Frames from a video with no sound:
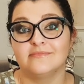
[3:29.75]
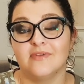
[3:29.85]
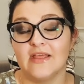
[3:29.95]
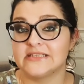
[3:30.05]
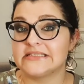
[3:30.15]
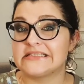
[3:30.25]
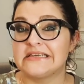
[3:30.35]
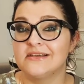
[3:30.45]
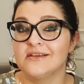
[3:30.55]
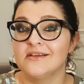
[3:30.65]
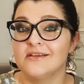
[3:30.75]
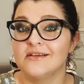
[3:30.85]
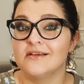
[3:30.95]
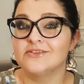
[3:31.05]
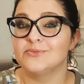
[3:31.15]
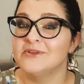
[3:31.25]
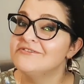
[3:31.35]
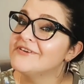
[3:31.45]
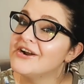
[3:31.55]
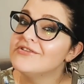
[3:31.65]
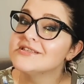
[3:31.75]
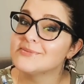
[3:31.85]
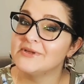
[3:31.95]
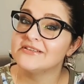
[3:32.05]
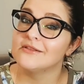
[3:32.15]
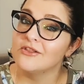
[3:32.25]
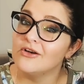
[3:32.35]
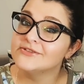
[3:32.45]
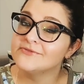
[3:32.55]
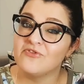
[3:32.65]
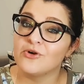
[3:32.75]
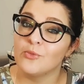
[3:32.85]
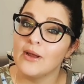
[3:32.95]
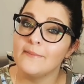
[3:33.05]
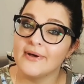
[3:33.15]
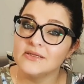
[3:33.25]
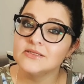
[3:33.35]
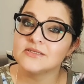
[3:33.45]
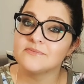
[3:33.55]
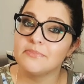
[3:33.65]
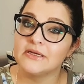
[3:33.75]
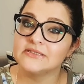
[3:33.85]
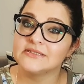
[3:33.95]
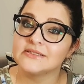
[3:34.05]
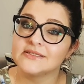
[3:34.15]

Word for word: That's, to be fair, it's a bit a lot for one month, but